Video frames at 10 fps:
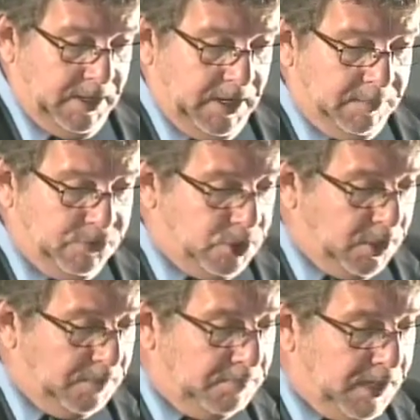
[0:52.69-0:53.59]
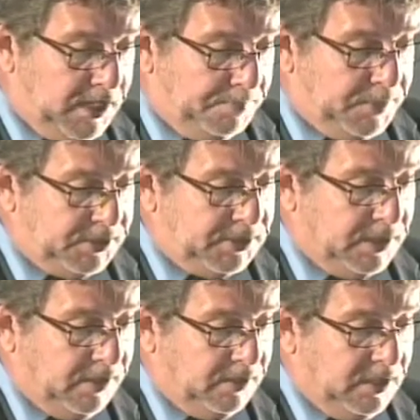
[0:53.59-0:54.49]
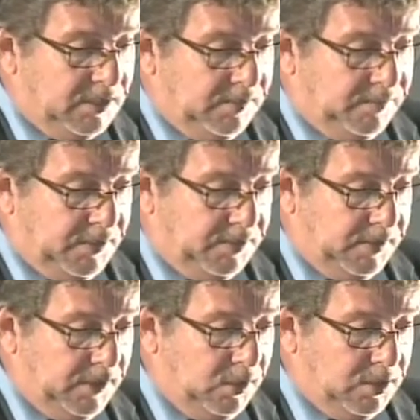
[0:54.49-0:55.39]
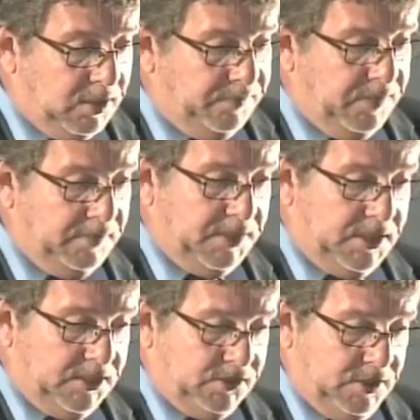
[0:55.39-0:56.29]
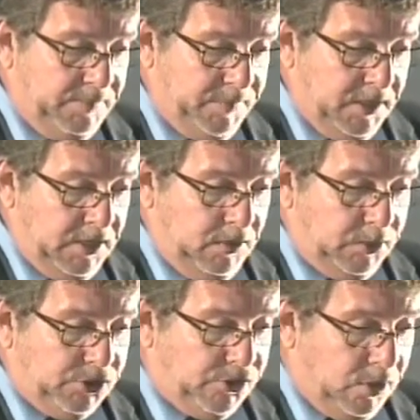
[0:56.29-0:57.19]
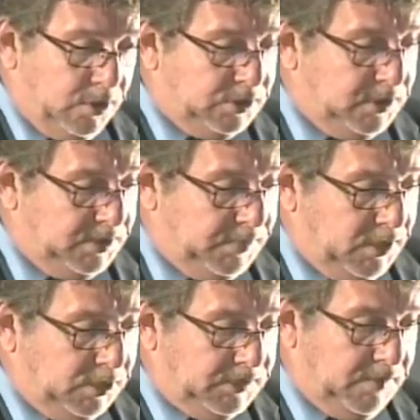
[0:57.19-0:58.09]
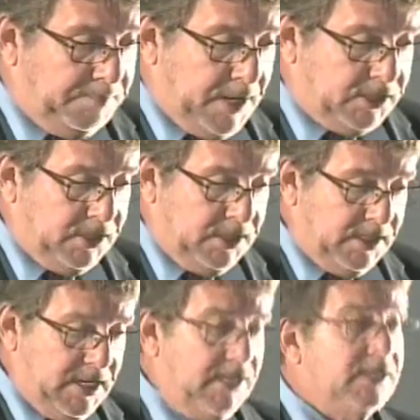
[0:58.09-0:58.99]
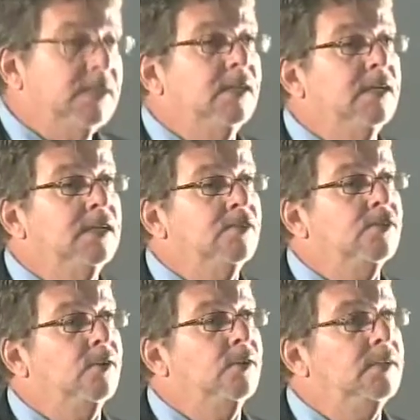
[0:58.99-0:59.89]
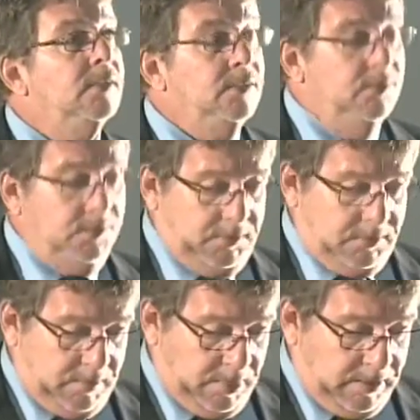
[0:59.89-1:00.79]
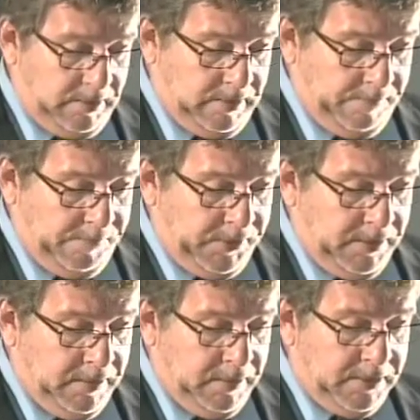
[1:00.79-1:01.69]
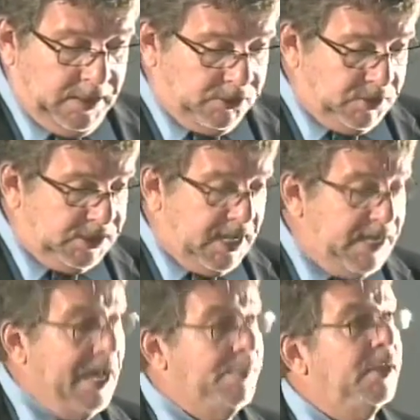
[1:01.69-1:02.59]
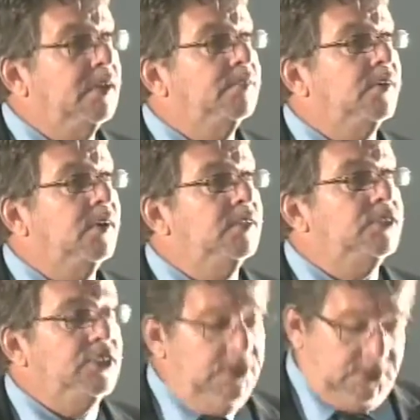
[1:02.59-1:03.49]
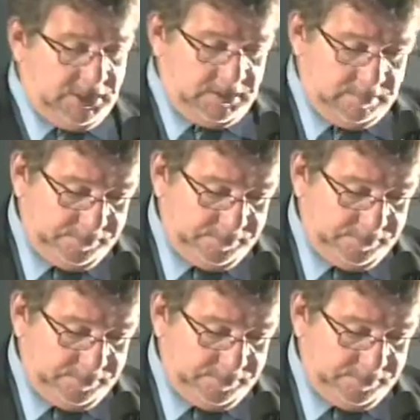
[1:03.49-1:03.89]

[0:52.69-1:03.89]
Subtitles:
I'm sure that many a person currently in the local film industry was drawn to it because of the passion ignited in his or her youth. The industry is dynamic and forever changing.